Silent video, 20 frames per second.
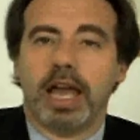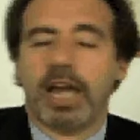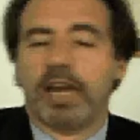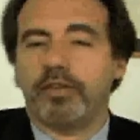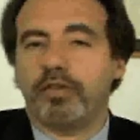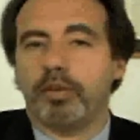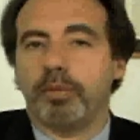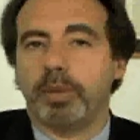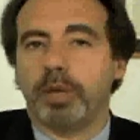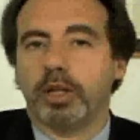
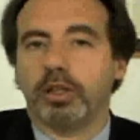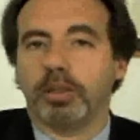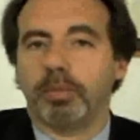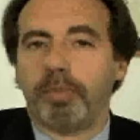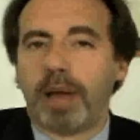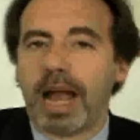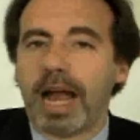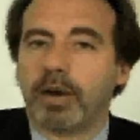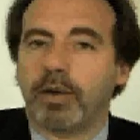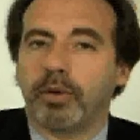And if you build
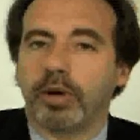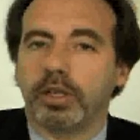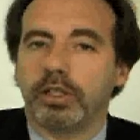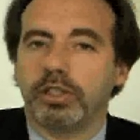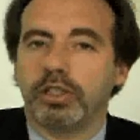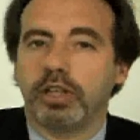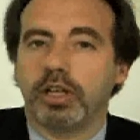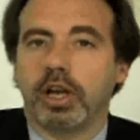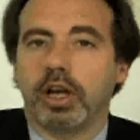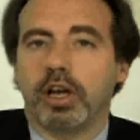it
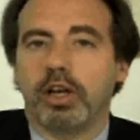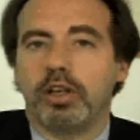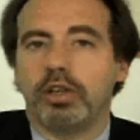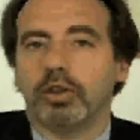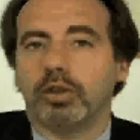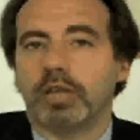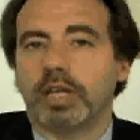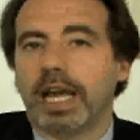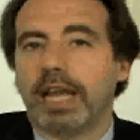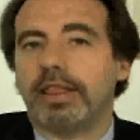backwards,
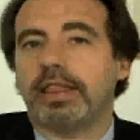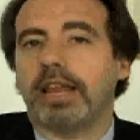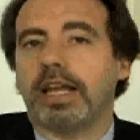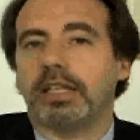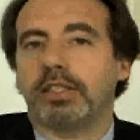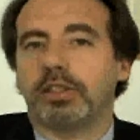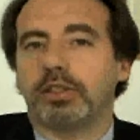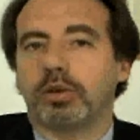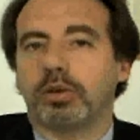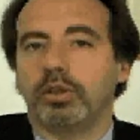you'll get
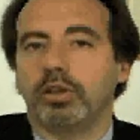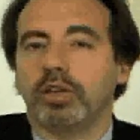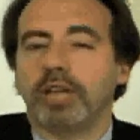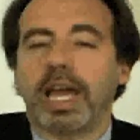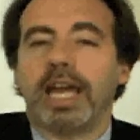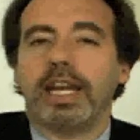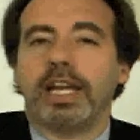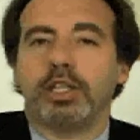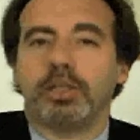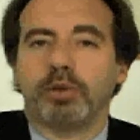that. So you'll
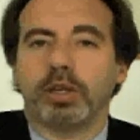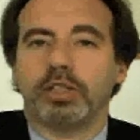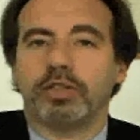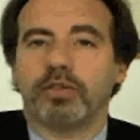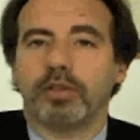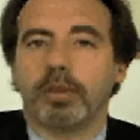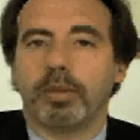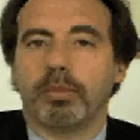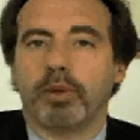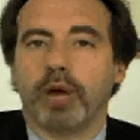get
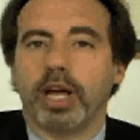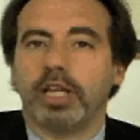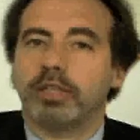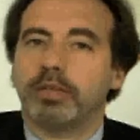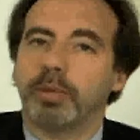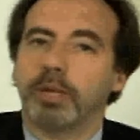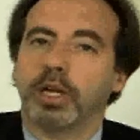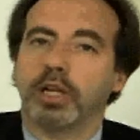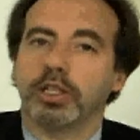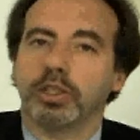interest from the
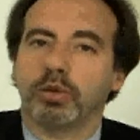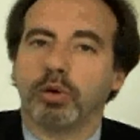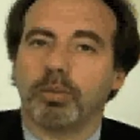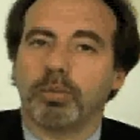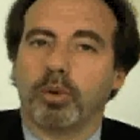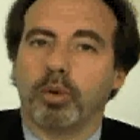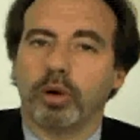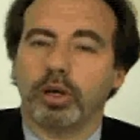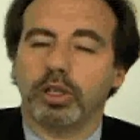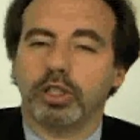press, because the
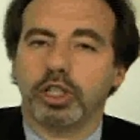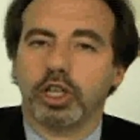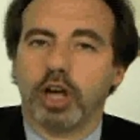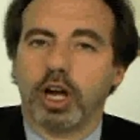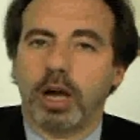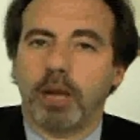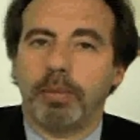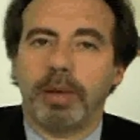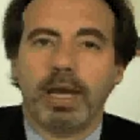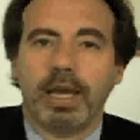reporter's
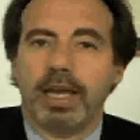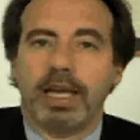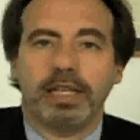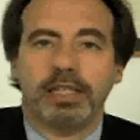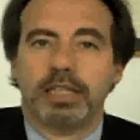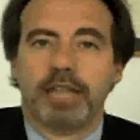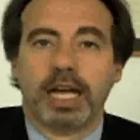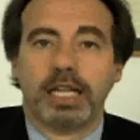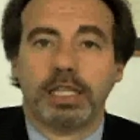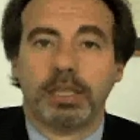job
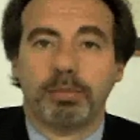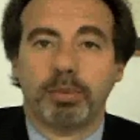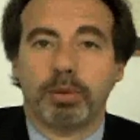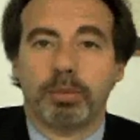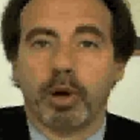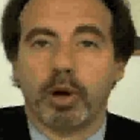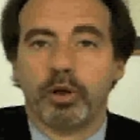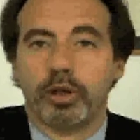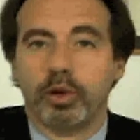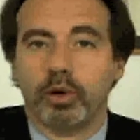is not to
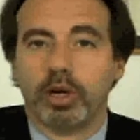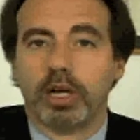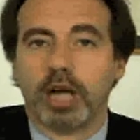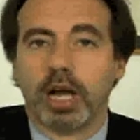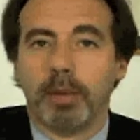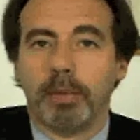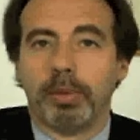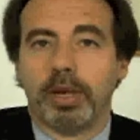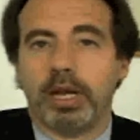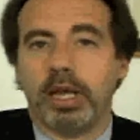promote your
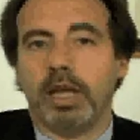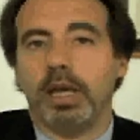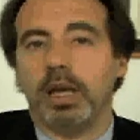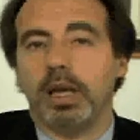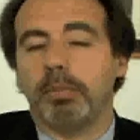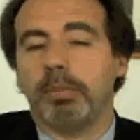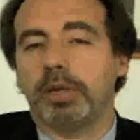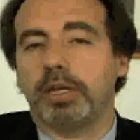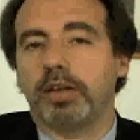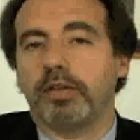company,
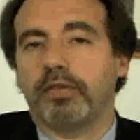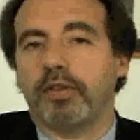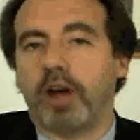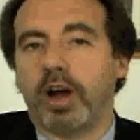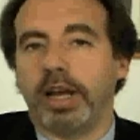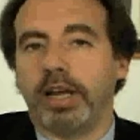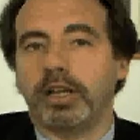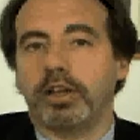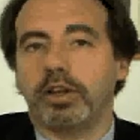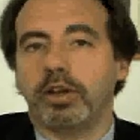but to
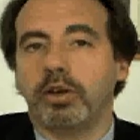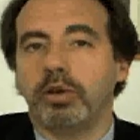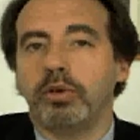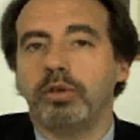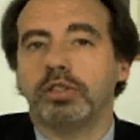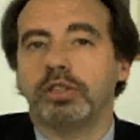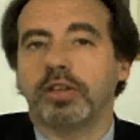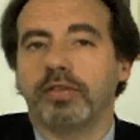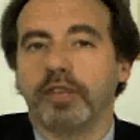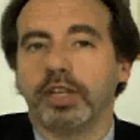find
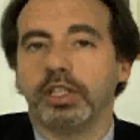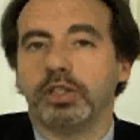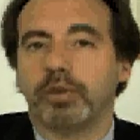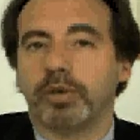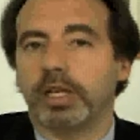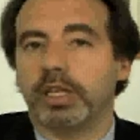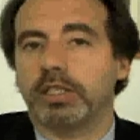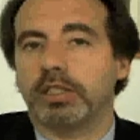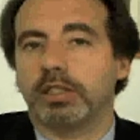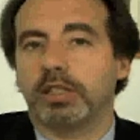news of
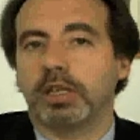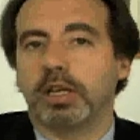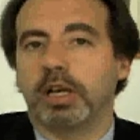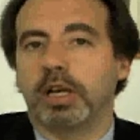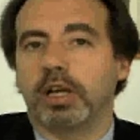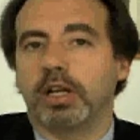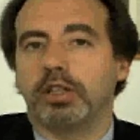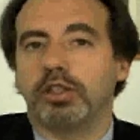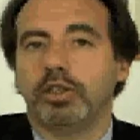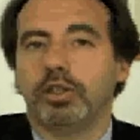interest
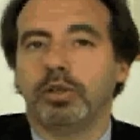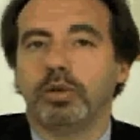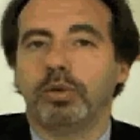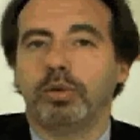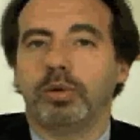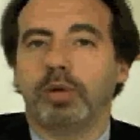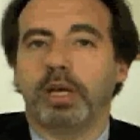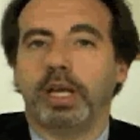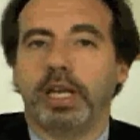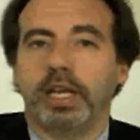
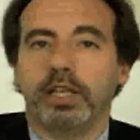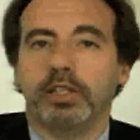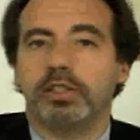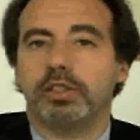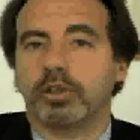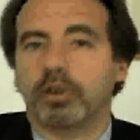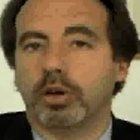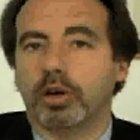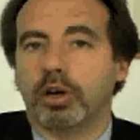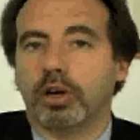to
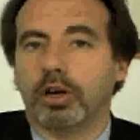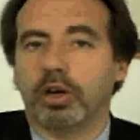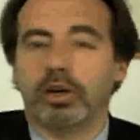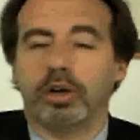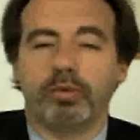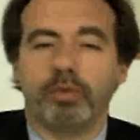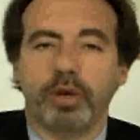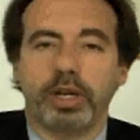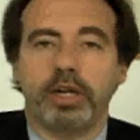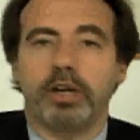his or
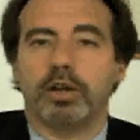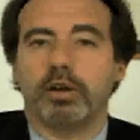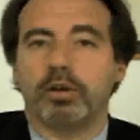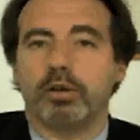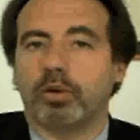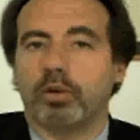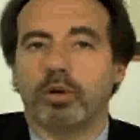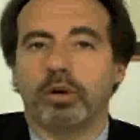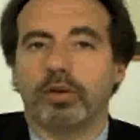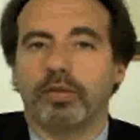her
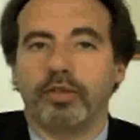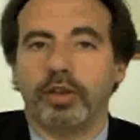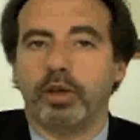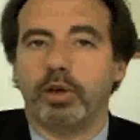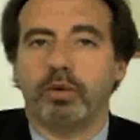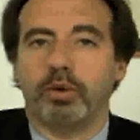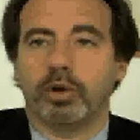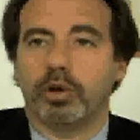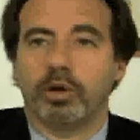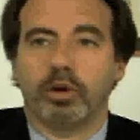reader or
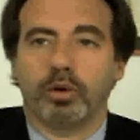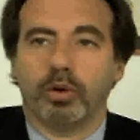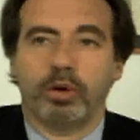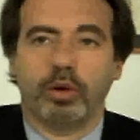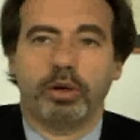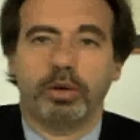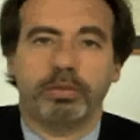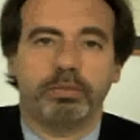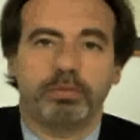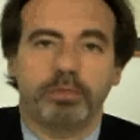viewer
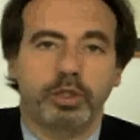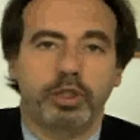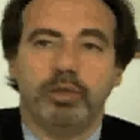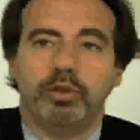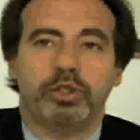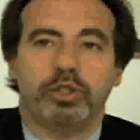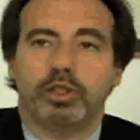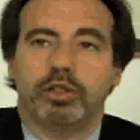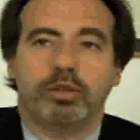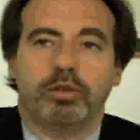or
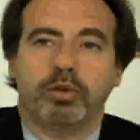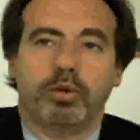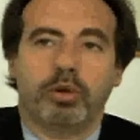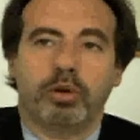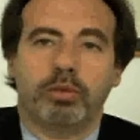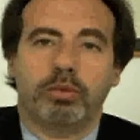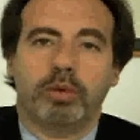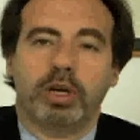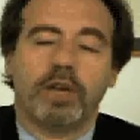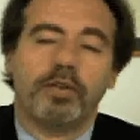user
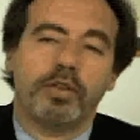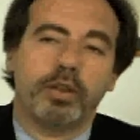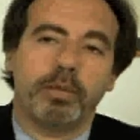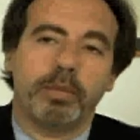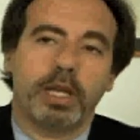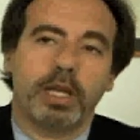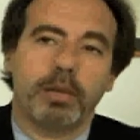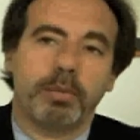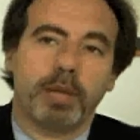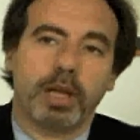or whatever the
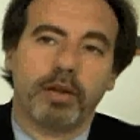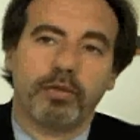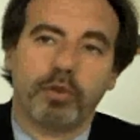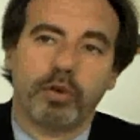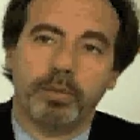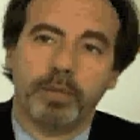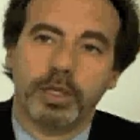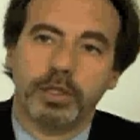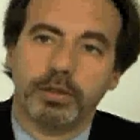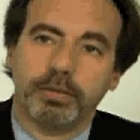media
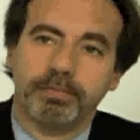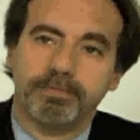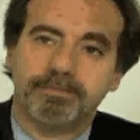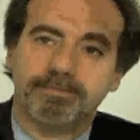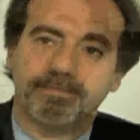platform is.